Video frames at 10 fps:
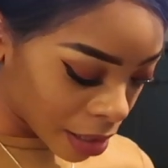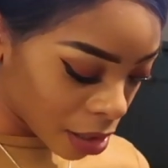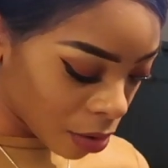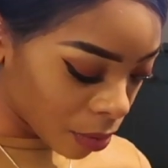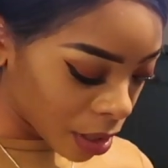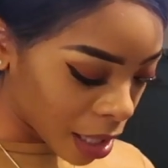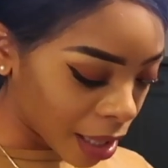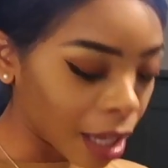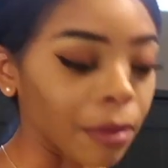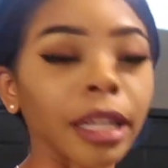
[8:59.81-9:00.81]
You know what? I
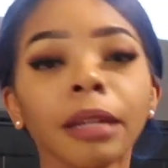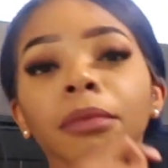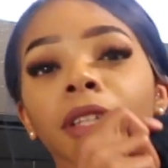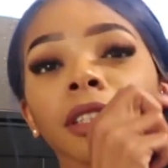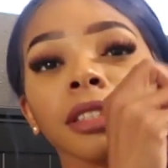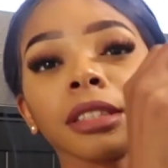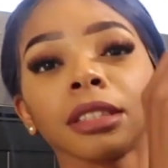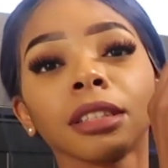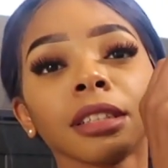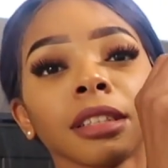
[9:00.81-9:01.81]
think I'm gonna keep
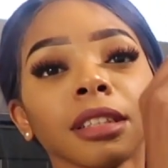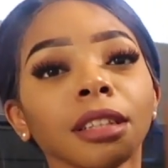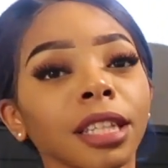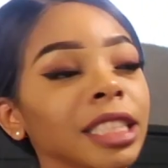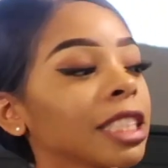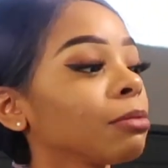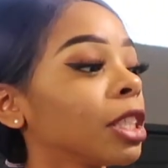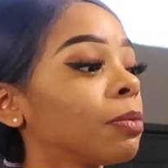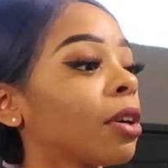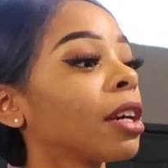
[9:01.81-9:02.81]
this. This gives
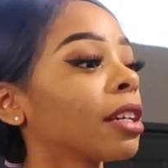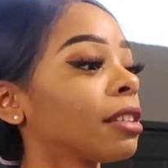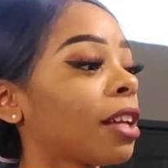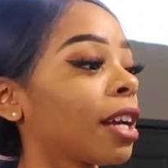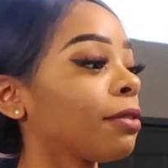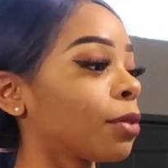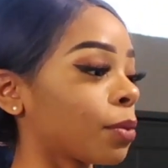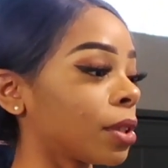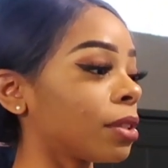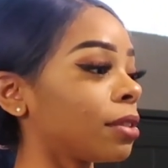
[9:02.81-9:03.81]
me spark, like
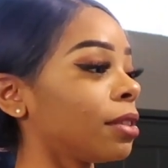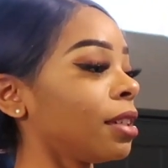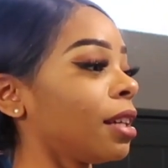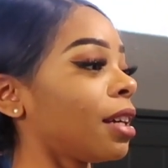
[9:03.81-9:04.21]
for real.